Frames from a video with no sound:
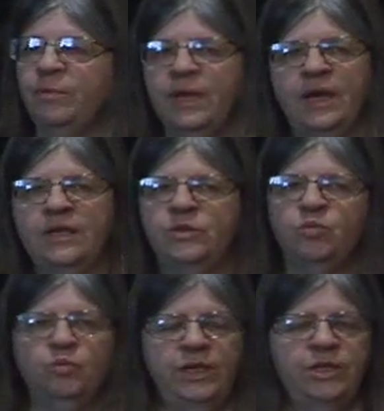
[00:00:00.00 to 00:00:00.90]

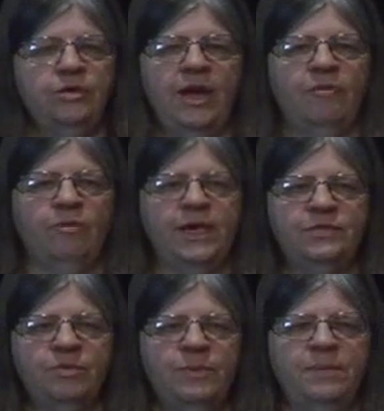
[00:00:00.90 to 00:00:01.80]
because we do have
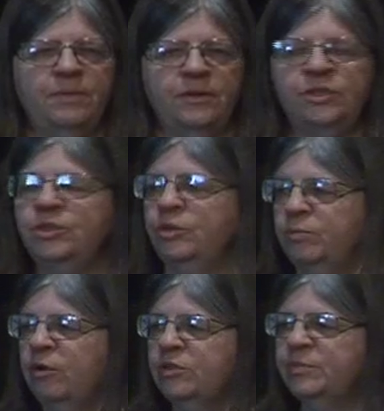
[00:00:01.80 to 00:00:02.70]
ways for people to
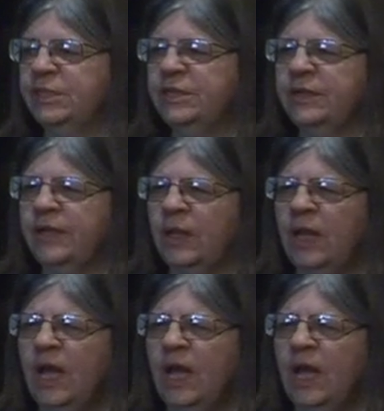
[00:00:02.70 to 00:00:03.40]
post material.